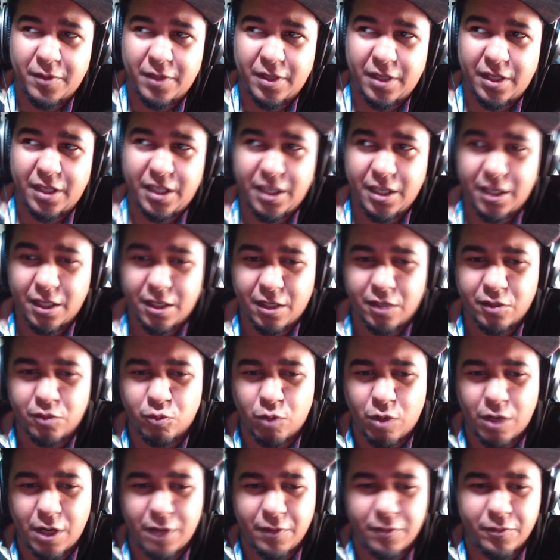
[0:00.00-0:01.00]
he and his
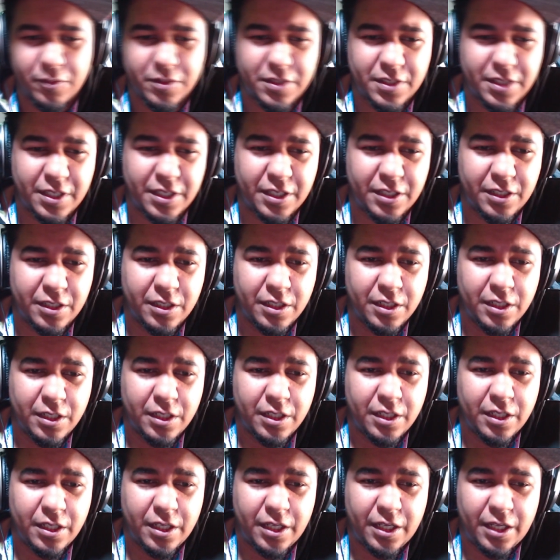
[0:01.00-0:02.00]
wife was there.
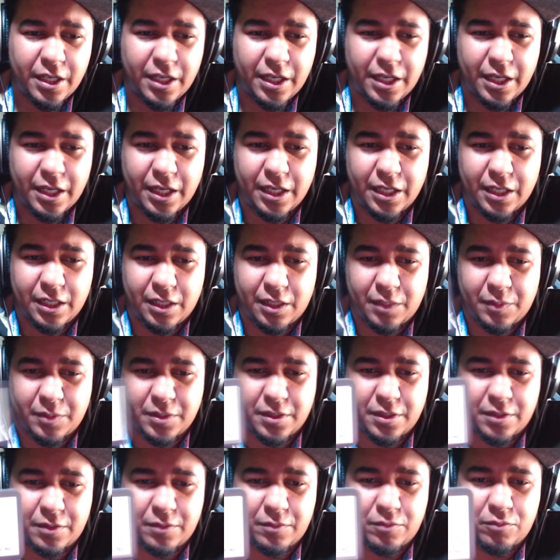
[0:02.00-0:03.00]
And let me
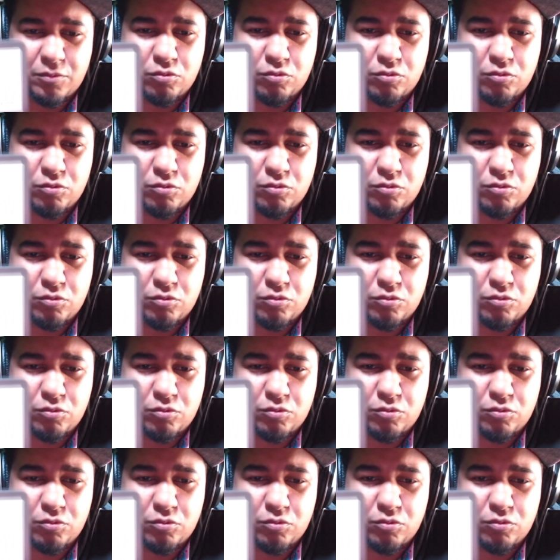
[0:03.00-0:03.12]
see,